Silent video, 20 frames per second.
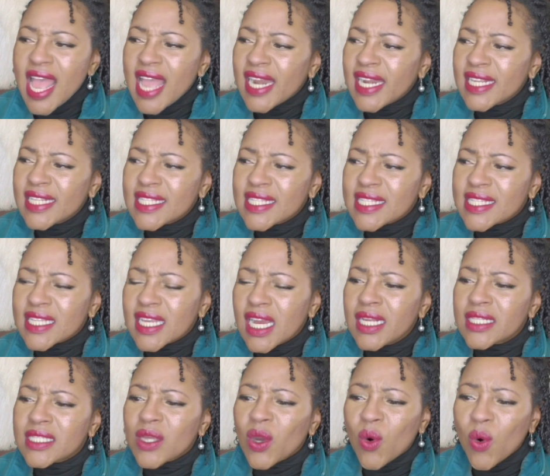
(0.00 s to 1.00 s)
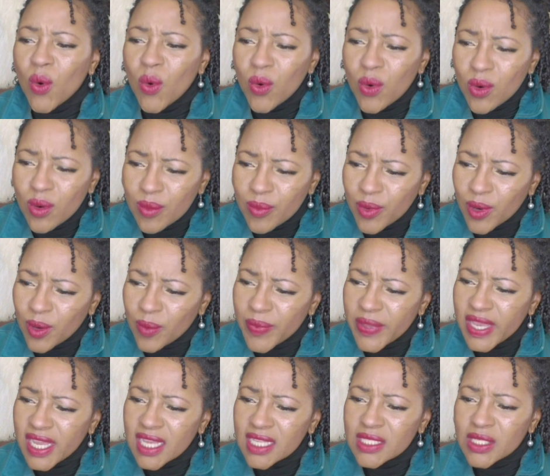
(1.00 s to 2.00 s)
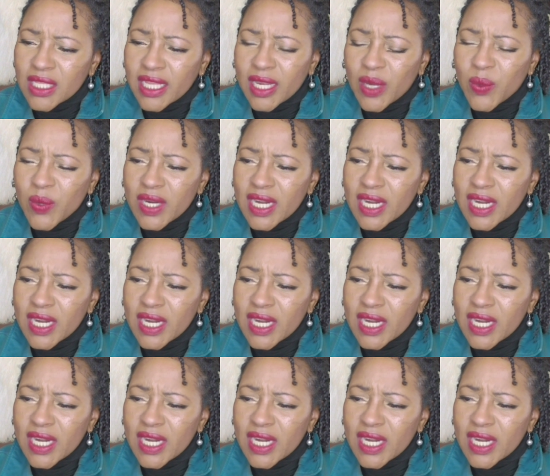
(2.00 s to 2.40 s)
And it's horrible because, like,